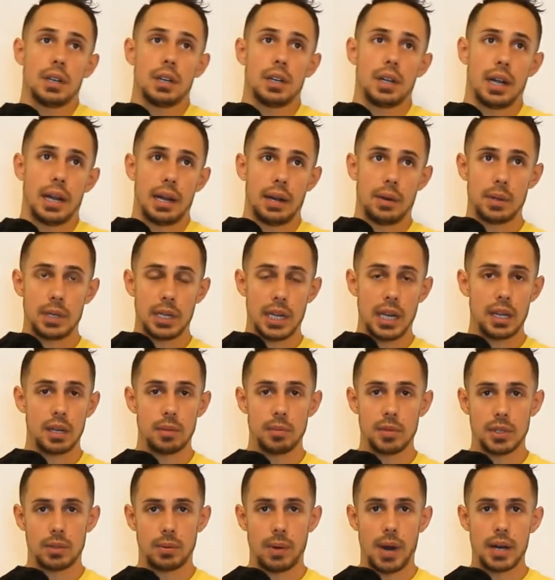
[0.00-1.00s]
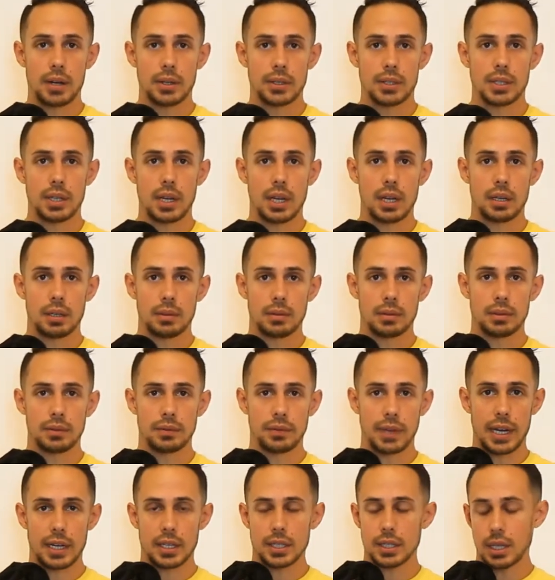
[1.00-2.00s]
I would get him his rattlesnake
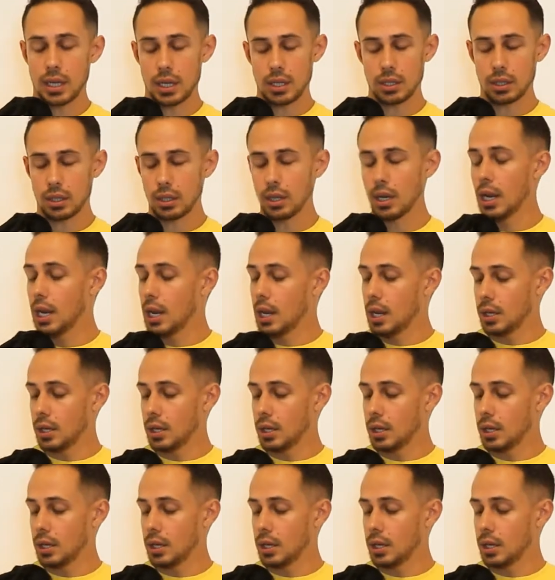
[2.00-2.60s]
vaccination